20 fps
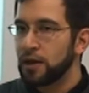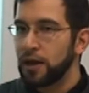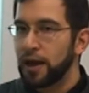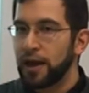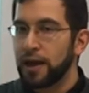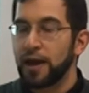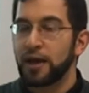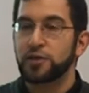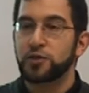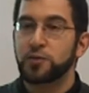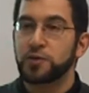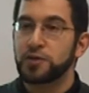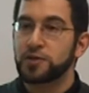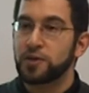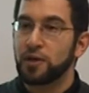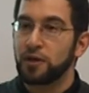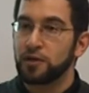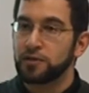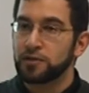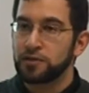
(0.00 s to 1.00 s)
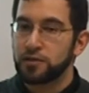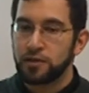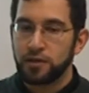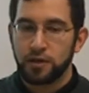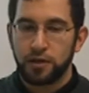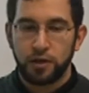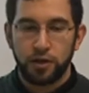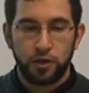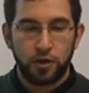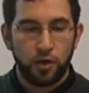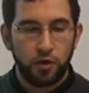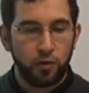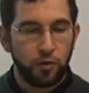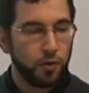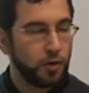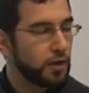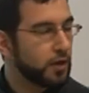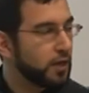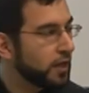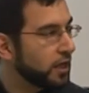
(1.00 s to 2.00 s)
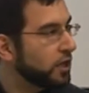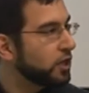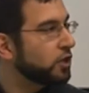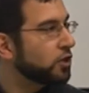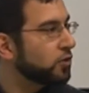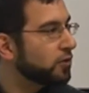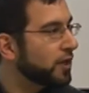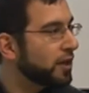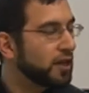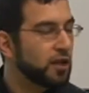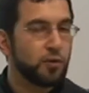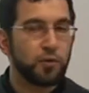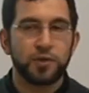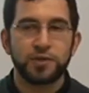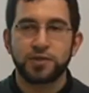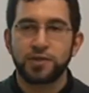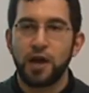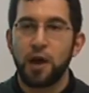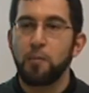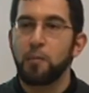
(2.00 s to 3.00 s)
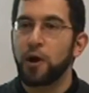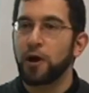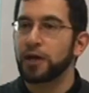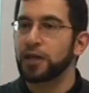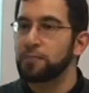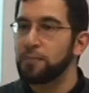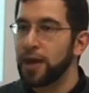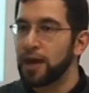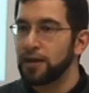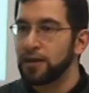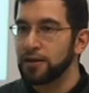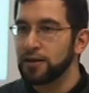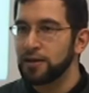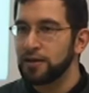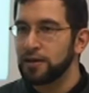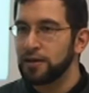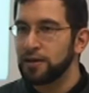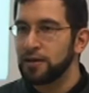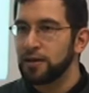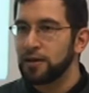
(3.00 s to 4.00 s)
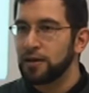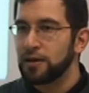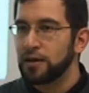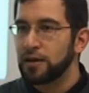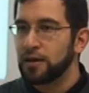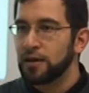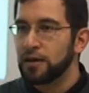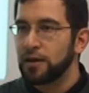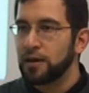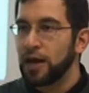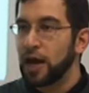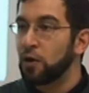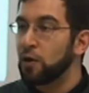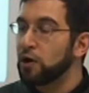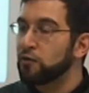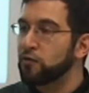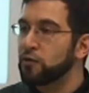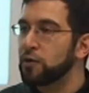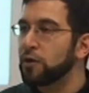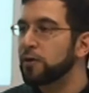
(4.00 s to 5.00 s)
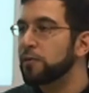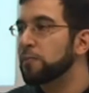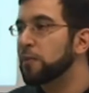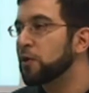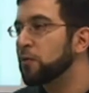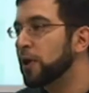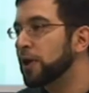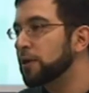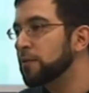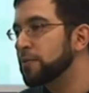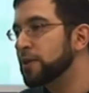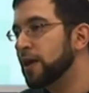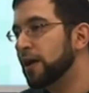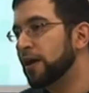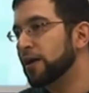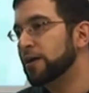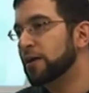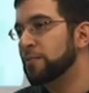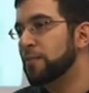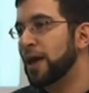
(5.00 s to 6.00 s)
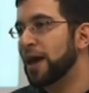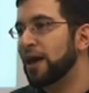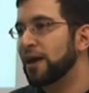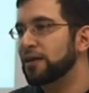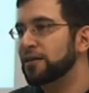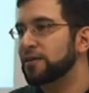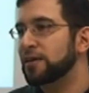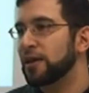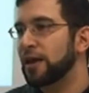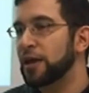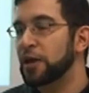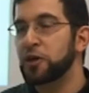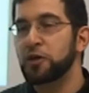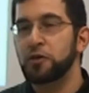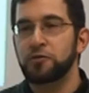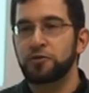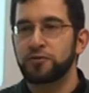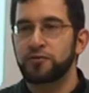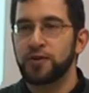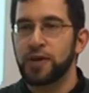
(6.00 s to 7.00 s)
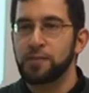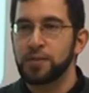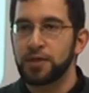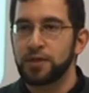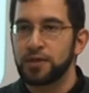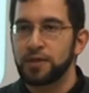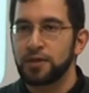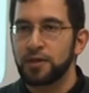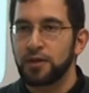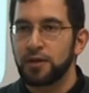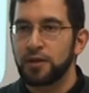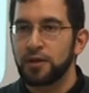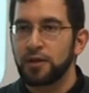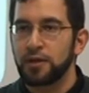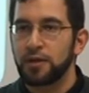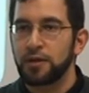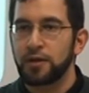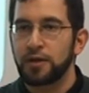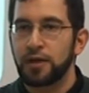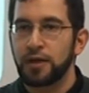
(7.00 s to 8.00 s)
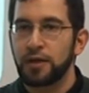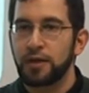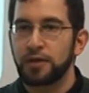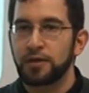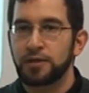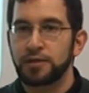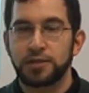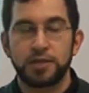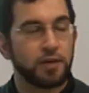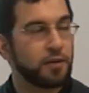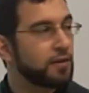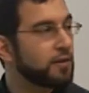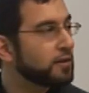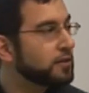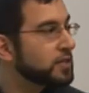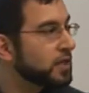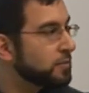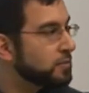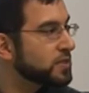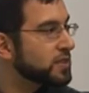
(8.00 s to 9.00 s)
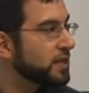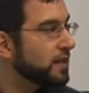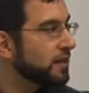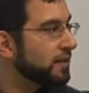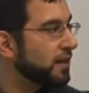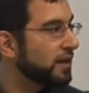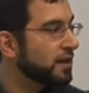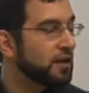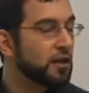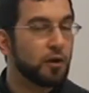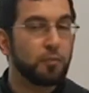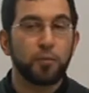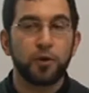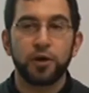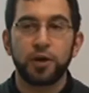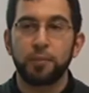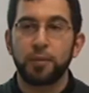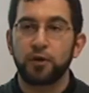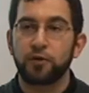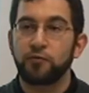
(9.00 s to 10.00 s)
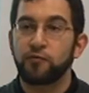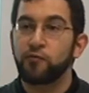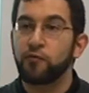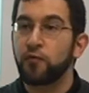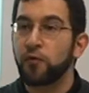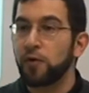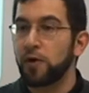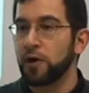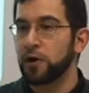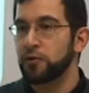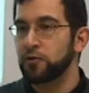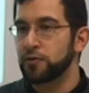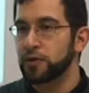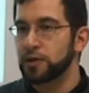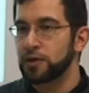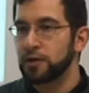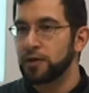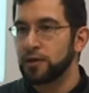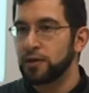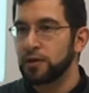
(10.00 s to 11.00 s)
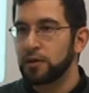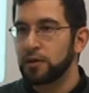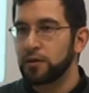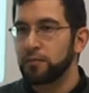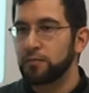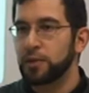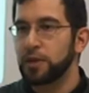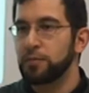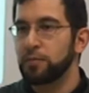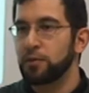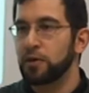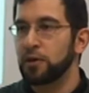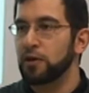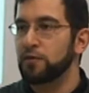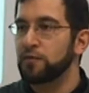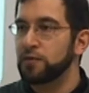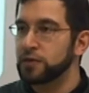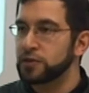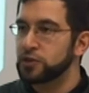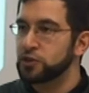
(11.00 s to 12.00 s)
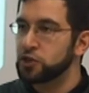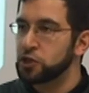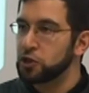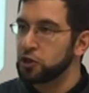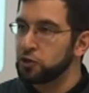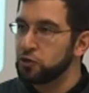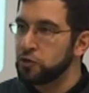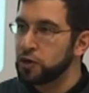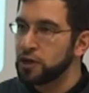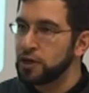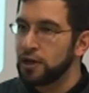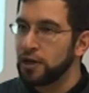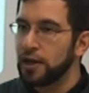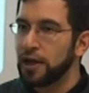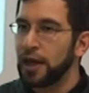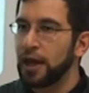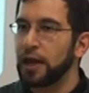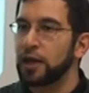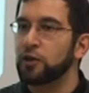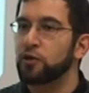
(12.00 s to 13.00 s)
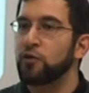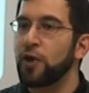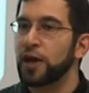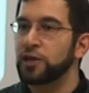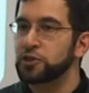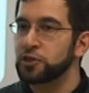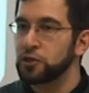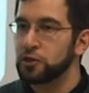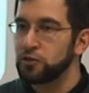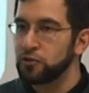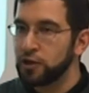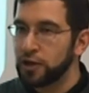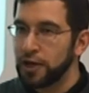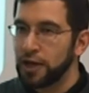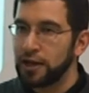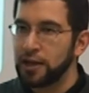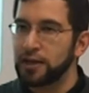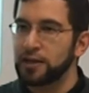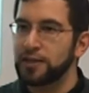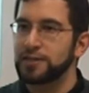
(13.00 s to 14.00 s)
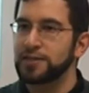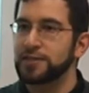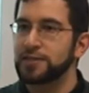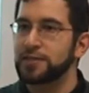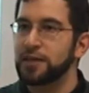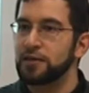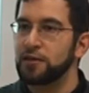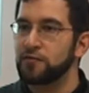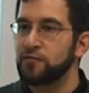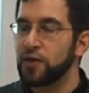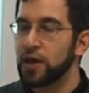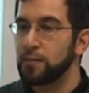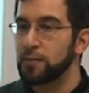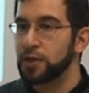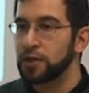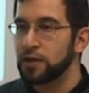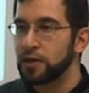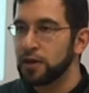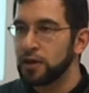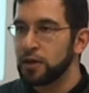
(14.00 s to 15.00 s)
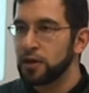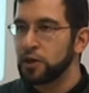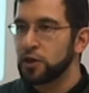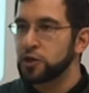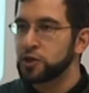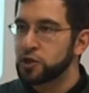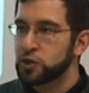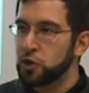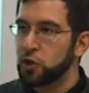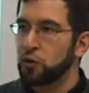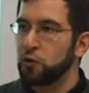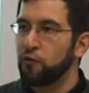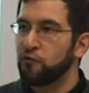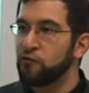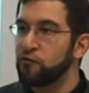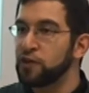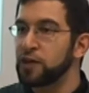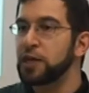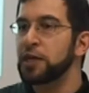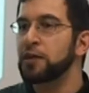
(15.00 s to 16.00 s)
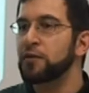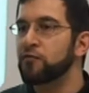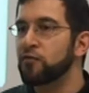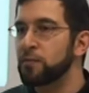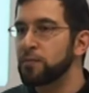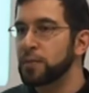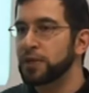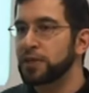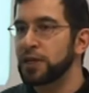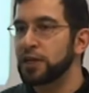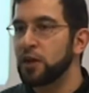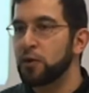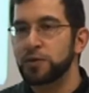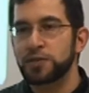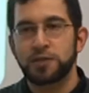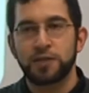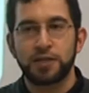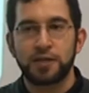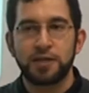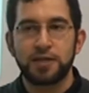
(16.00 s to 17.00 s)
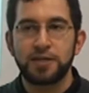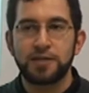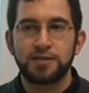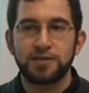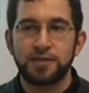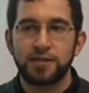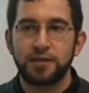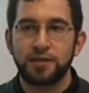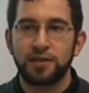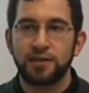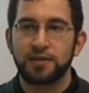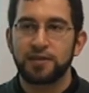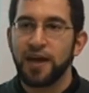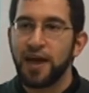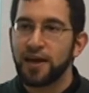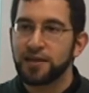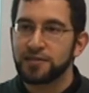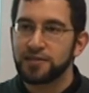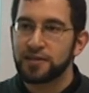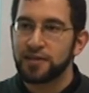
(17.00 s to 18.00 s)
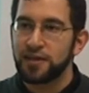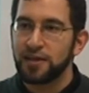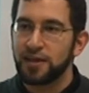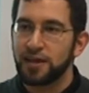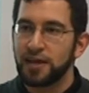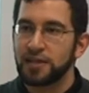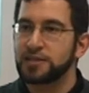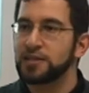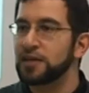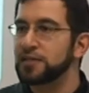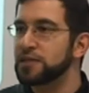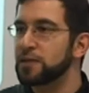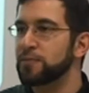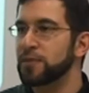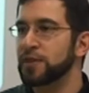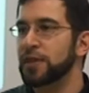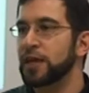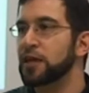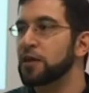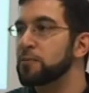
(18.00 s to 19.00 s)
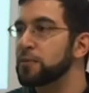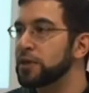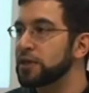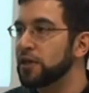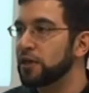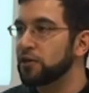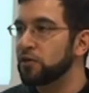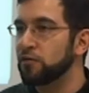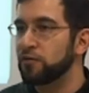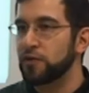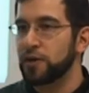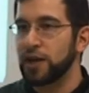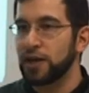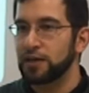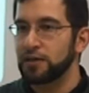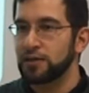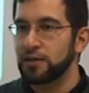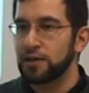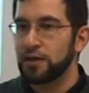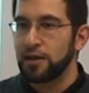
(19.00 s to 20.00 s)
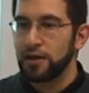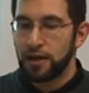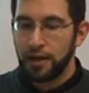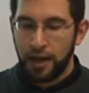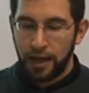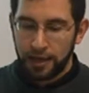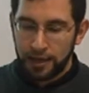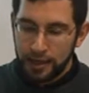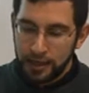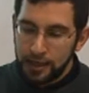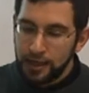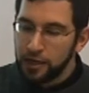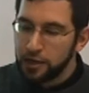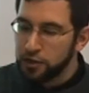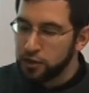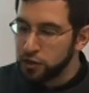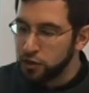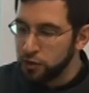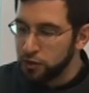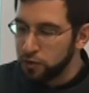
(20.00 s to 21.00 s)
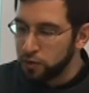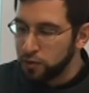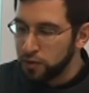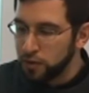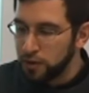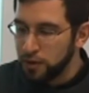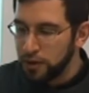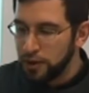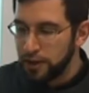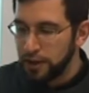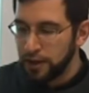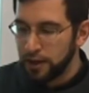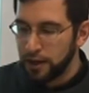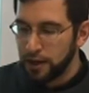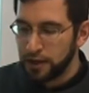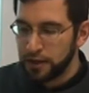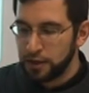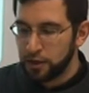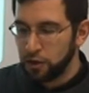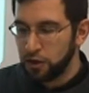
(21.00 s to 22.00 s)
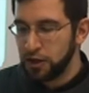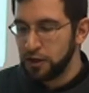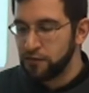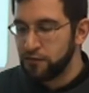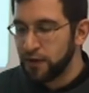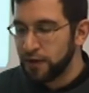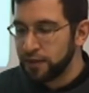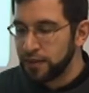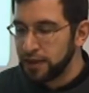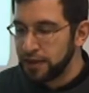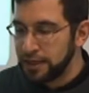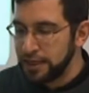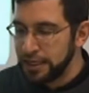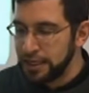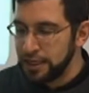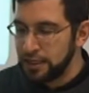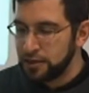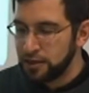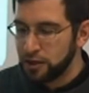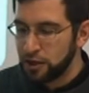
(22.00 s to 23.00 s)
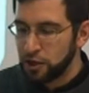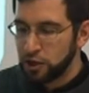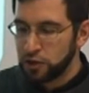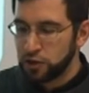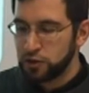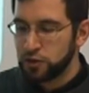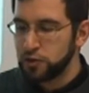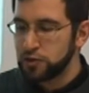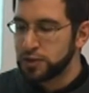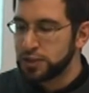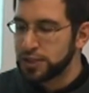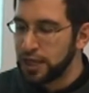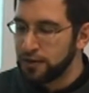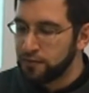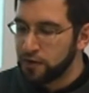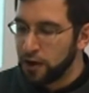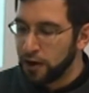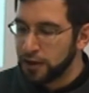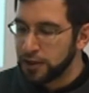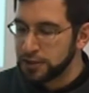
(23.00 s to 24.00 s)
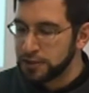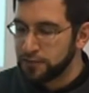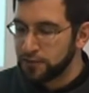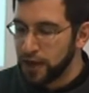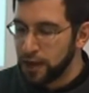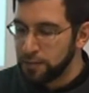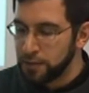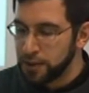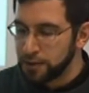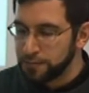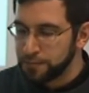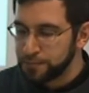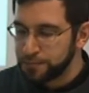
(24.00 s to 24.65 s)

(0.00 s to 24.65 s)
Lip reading: And as a result, he knew that he was a marked man. However, Marwan ibn Hakam had a huge family. Some say that it numbered about 400 people of his children and grandchildren and in his extended family. So fleeing from Medina wasn't an easy task. It's not something that can be done overnight. And he needed to, he felt the need to safeguard his family.